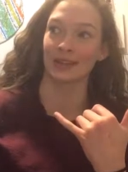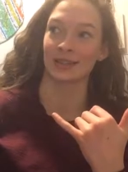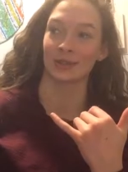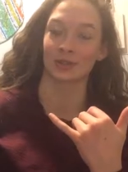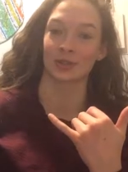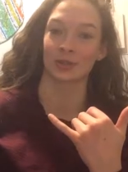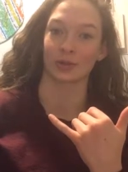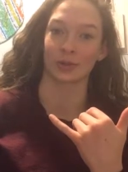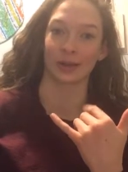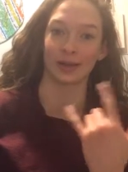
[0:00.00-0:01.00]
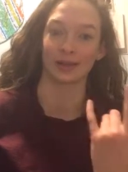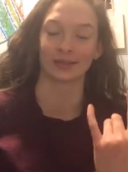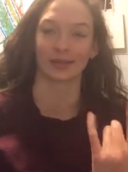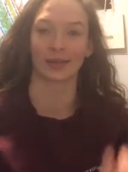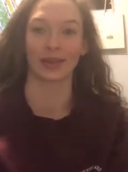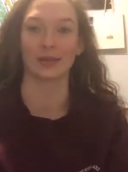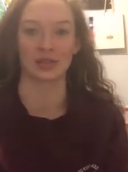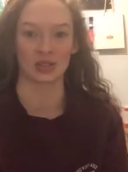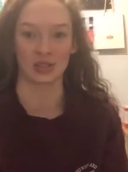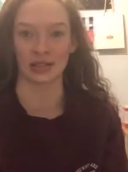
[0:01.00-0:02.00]
ATM stole your money. So like it
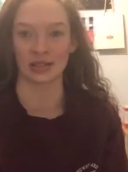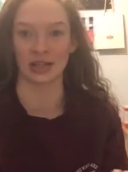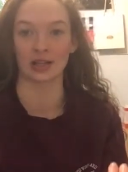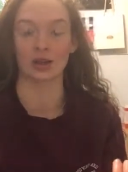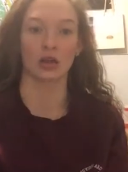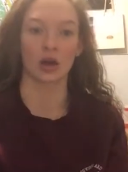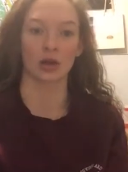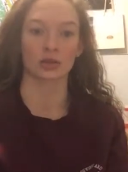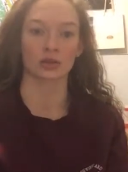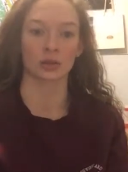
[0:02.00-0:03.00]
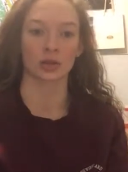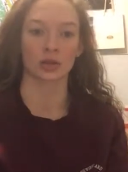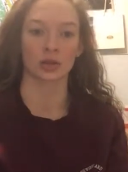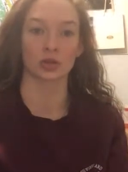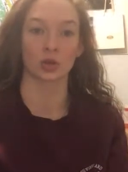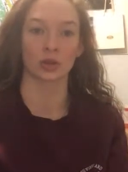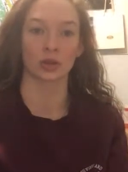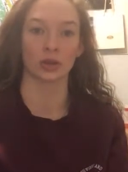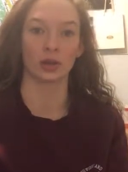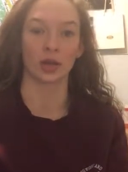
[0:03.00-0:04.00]
was just like saying lost or uh,
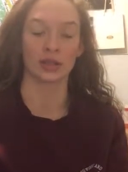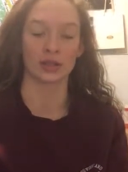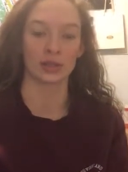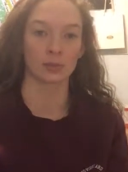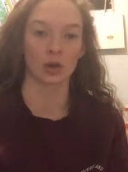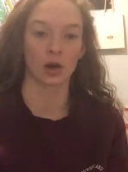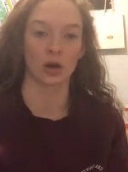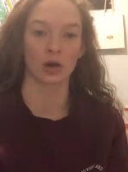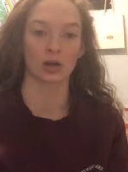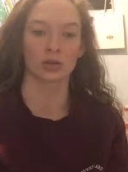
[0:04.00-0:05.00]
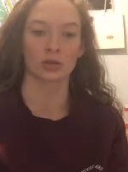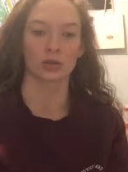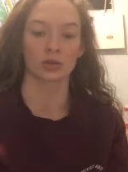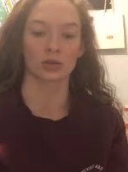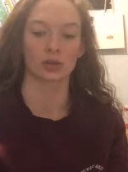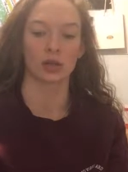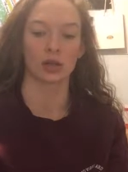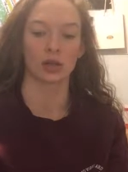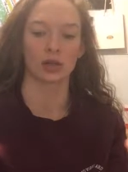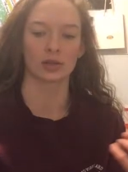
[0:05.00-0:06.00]
stolen ATM cards, or
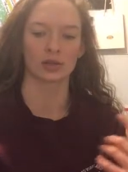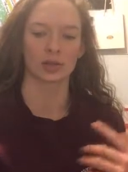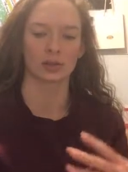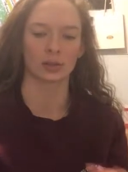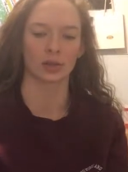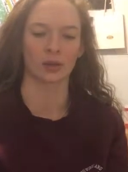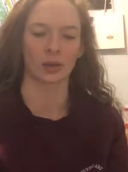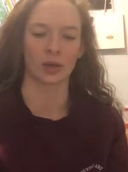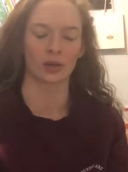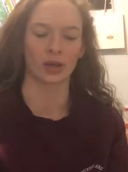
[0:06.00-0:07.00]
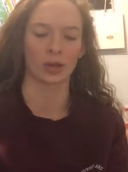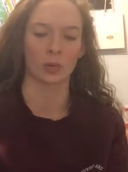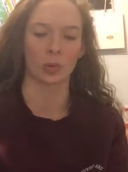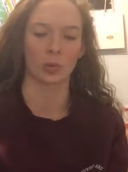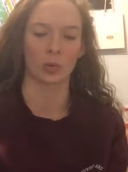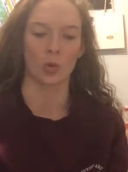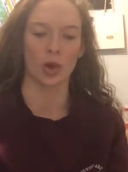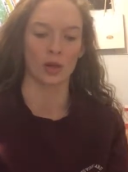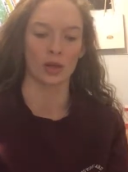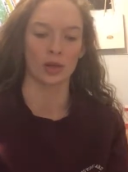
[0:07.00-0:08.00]
and it said something about like a mobile
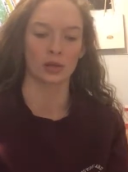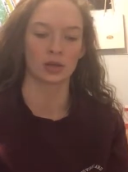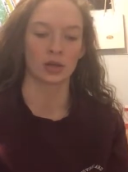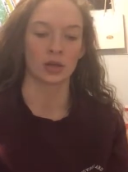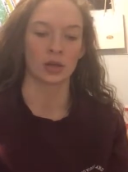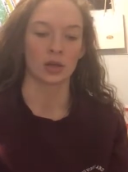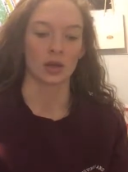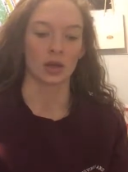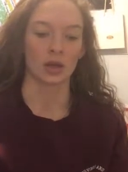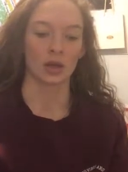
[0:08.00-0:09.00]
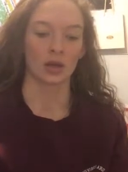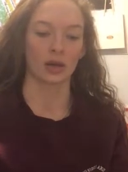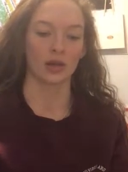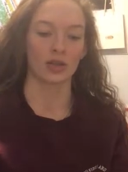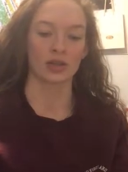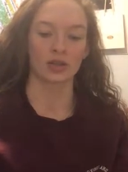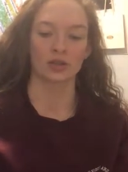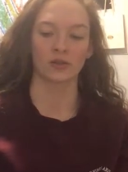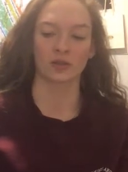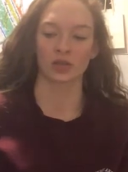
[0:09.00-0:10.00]
wallet and I think I
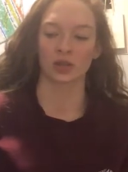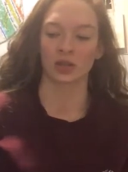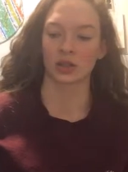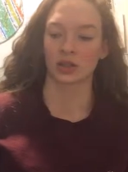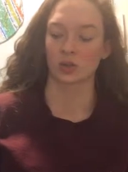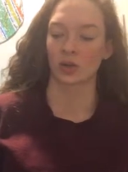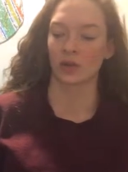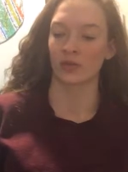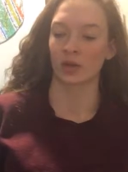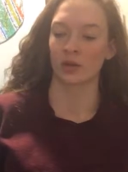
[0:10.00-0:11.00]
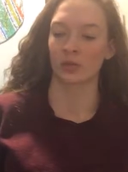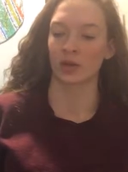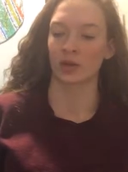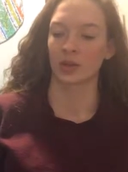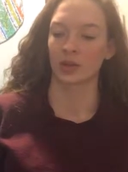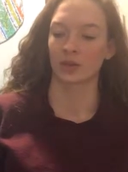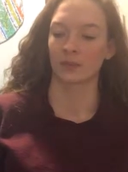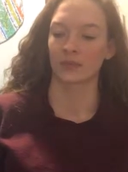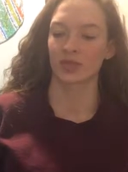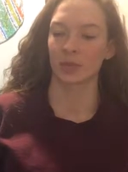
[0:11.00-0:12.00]
just eventually clicked one of them and then
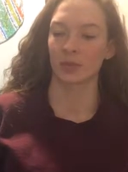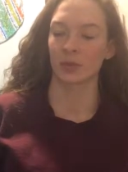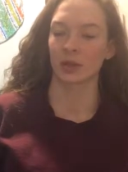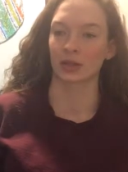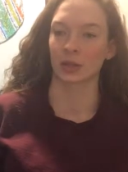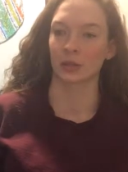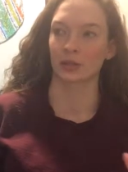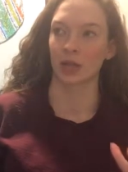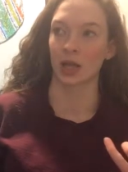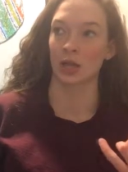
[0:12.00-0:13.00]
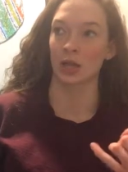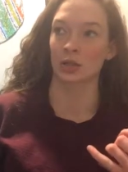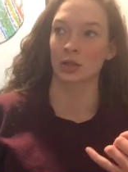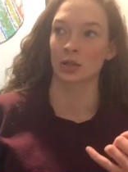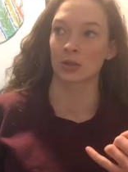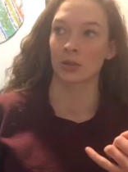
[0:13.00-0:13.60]
somebody picked up and was like, hello, this is,